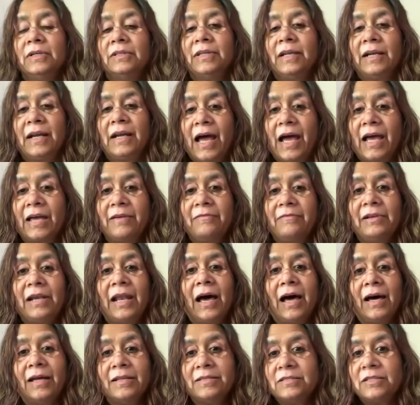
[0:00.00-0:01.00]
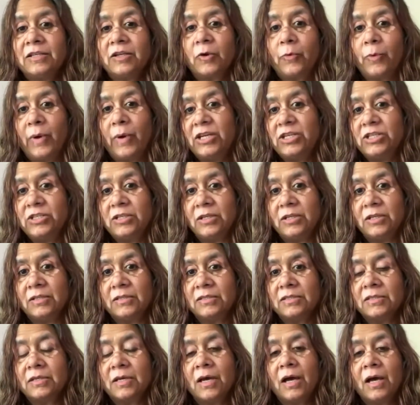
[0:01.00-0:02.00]
that I will answer
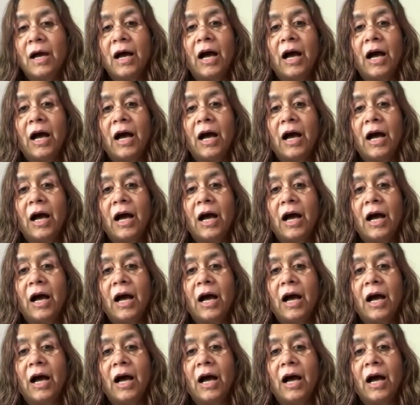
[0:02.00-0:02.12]
questions